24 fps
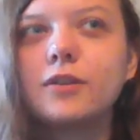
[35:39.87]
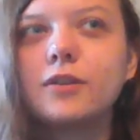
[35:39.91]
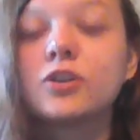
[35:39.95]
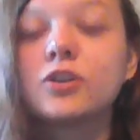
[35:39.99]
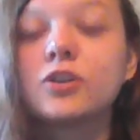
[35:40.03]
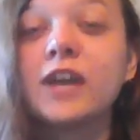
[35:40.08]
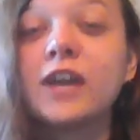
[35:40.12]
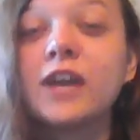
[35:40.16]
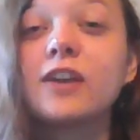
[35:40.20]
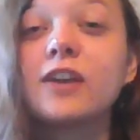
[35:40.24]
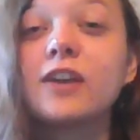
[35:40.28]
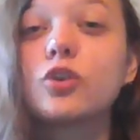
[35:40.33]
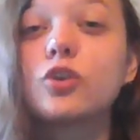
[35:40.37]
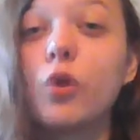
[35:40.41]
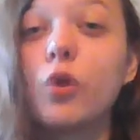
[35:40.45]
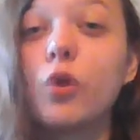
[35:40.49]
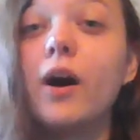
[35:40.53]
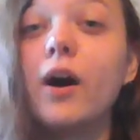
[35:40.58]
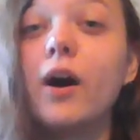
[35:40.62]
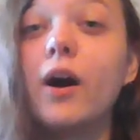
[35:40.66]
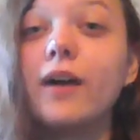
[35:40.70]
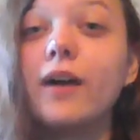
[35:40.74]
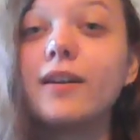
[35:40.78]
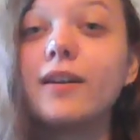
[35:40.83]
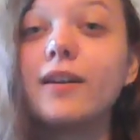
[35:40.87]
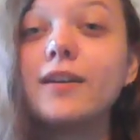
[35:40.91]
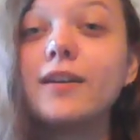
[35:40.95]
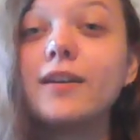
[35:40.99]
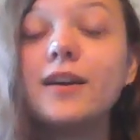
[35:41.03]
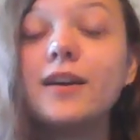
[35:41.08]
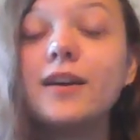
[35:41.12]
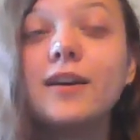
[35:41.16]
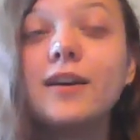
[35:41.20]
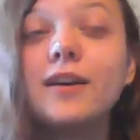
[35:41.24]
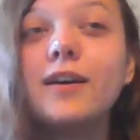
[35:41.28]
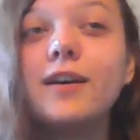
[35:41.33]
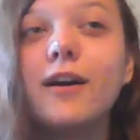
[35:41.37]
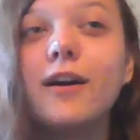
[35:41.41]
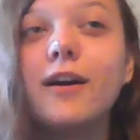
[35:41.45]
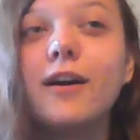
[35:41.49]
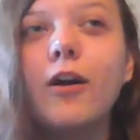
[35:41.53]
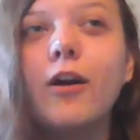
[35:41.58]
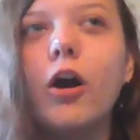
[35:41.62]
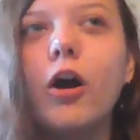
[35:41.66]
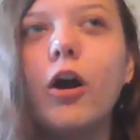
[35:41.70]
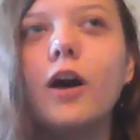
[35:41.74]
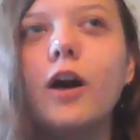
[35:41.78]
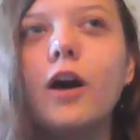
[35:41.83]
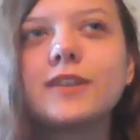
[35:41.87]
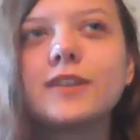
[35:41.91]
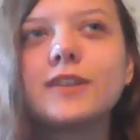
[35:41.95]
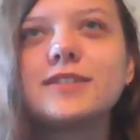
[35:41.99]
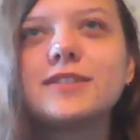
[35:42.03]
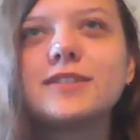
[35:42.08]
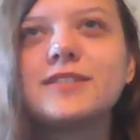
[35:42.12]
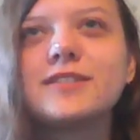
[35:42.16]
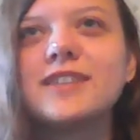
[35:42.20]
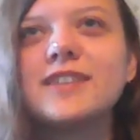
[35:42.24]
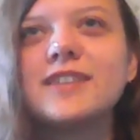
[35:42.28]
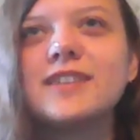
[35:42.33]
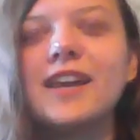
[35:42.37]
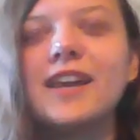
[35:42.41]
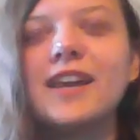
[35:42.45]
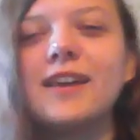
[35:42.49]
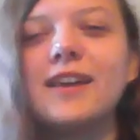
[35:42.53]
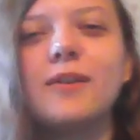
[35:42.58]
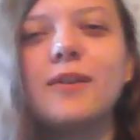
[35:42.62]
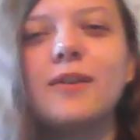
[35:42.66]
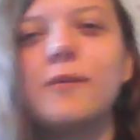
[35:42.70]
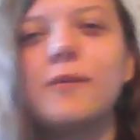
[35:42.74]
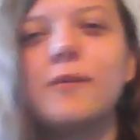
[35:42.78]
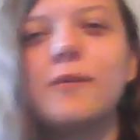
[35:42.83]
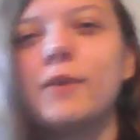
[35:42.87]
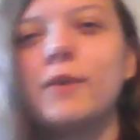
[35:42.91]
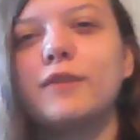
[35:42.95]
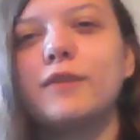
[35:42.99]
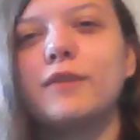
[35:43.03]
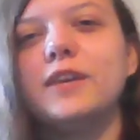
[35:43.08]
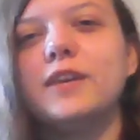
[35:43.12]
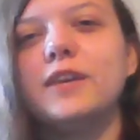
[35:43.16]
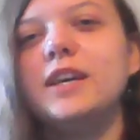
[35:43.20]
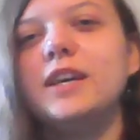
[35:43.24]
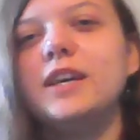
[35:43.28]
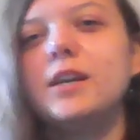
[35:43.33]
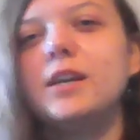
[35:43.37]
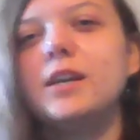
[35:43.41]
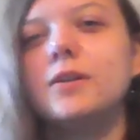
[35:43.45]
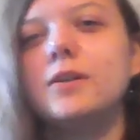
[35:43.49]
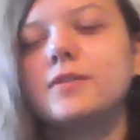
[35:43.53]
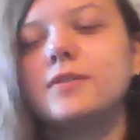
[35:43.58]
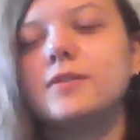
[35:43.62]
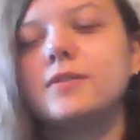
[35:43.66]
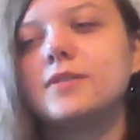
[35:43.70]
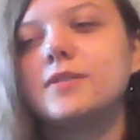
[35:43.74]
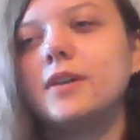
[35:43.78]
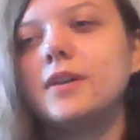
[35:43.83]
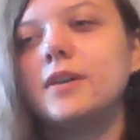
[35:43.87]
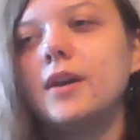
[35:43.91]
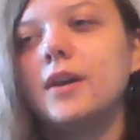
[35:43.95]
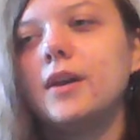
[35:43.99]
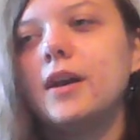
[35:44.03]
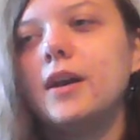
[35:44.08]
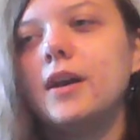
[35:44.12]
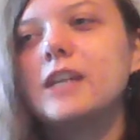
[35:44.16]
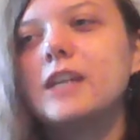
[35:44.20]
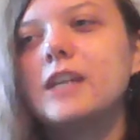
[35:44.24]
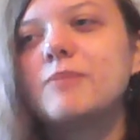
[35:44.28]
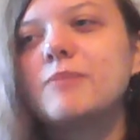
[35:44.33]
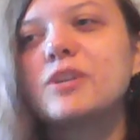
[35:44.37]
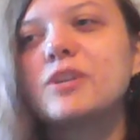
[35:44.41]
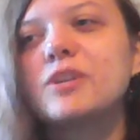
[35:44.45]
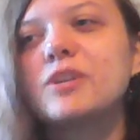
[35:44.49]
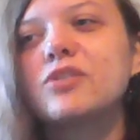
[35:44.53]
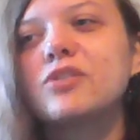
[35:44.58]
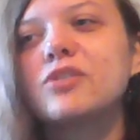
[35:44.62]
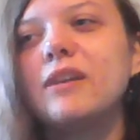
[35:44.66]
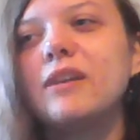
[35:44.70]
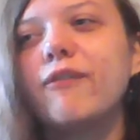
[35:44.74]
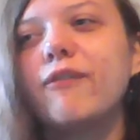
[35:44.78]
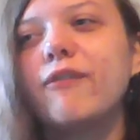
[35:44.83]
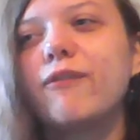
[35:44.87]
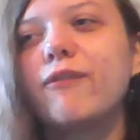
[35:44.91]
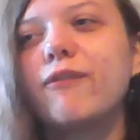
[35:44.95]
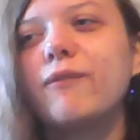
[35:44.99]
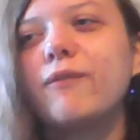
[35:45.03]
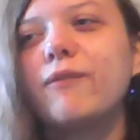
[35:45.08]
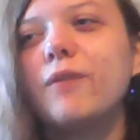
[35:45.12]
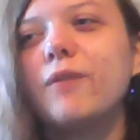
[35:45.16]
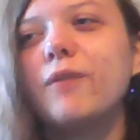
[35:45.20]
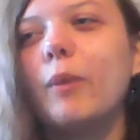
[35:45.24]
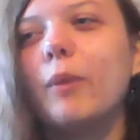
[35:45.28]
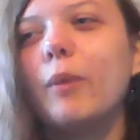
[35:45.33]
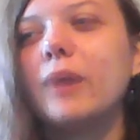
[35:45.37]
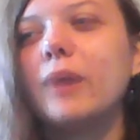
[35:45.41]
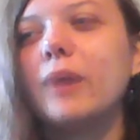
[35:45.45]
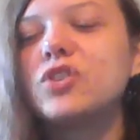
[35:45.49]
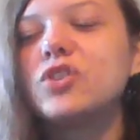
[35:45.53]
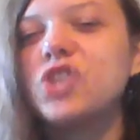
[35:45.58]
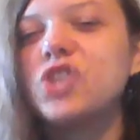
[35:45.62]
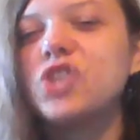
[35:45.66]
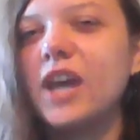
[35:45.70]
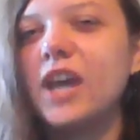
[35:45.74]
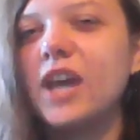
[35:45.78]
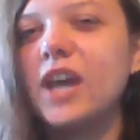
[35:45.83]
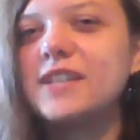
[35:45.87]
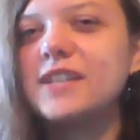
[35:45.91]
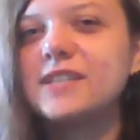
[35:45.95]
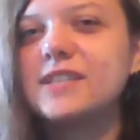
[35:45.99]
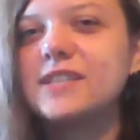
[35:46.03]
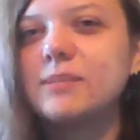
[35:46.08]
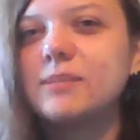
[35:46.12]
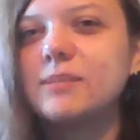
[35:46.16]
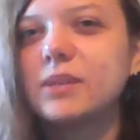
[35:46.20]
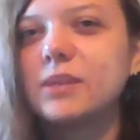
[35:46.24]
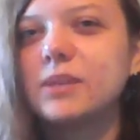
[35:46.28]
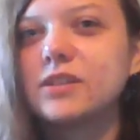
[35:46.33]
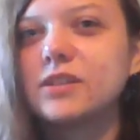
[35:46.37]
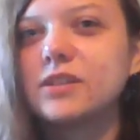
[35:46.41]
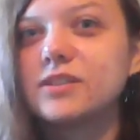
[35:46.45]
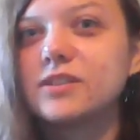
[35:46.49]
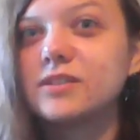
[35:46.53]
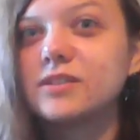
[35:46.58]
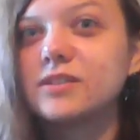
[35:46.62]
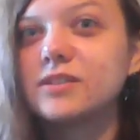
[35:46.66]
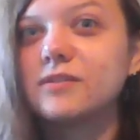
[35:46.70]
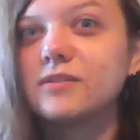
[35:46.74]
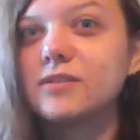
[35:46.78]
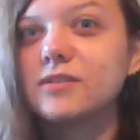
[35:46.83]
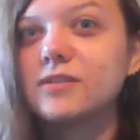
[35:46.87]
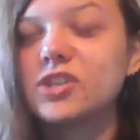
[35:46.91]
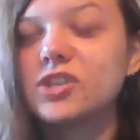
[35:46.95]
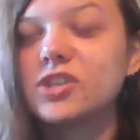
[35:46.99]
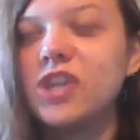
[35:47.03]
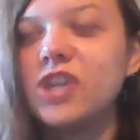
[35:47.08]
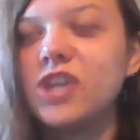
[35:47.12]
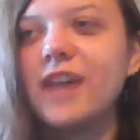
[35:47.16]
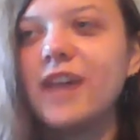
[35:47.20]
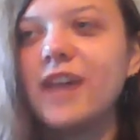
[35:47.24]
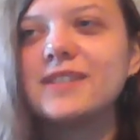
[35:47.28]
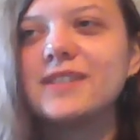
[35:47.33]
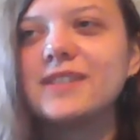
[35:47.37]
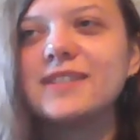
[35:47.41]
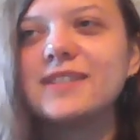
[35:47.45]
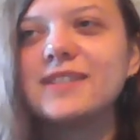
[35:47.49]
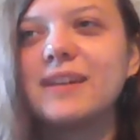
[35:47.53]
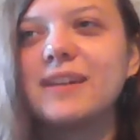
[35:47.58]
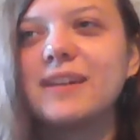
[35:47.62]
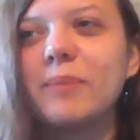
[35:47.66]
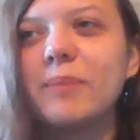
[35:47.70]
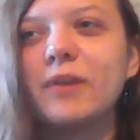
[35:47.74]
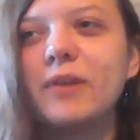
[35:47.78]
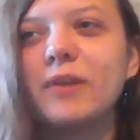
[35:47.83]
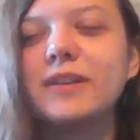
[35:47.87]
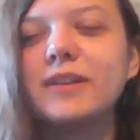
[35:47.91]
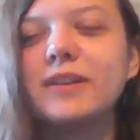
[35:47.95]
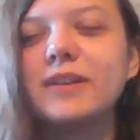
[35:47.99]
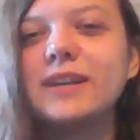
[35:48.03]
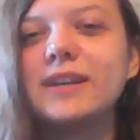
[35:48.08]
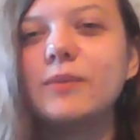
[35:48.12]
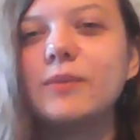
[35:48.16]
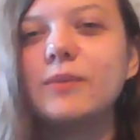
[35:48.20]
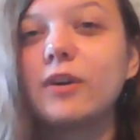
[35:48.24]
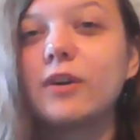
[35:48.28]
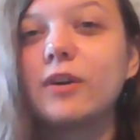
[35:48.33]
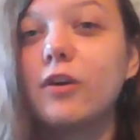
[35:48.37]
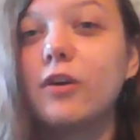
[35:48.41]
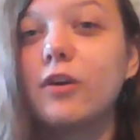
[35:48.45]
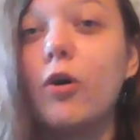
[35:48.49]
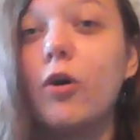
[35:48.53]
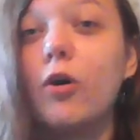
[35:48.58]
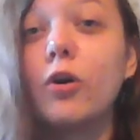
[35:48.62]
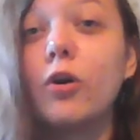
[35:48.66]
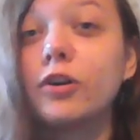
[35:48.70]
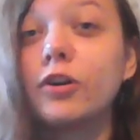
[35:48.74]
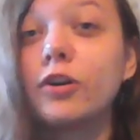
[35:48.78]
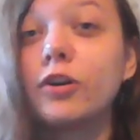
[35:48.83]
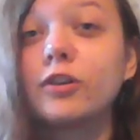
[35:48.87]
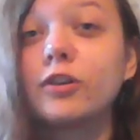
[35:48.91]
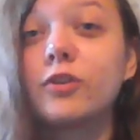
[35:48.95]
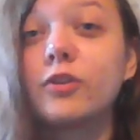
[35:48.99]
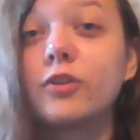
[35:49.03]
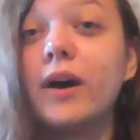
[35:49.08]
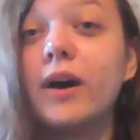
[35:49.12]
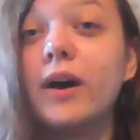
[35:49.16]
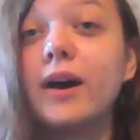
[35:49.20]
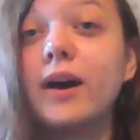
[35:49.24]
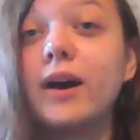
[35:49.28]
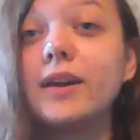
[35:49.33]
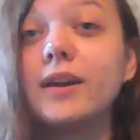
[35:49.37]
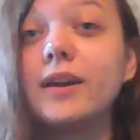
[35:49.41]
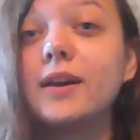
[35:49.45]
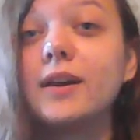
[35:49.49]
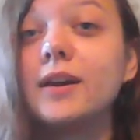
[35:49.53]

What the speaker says: can cry a lot seeing one of the egos. Especially if, about Chase, because Chase, apparently, we're all gonna cry.